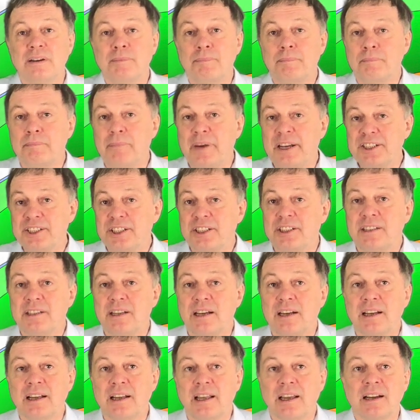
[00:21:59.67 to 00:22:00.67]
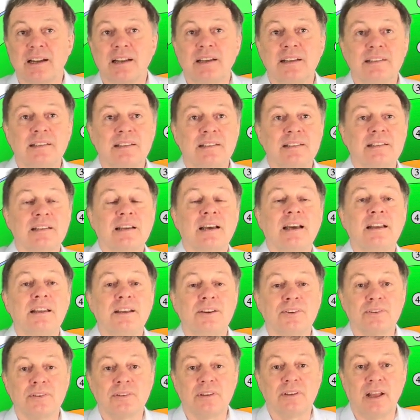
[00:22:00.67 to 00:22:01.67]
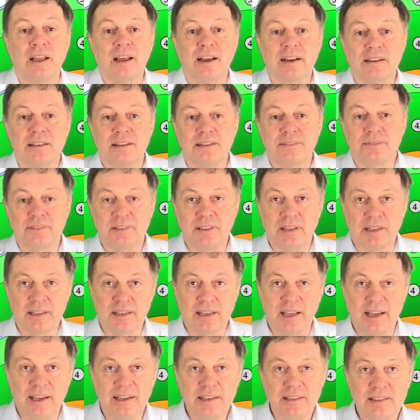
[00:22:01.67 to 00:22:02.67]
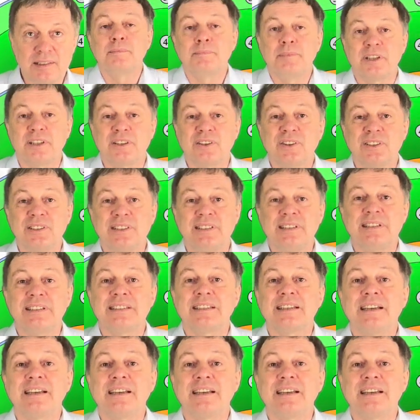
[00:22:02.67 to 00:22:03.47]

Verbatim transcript: measure directly these radioactive decays, because these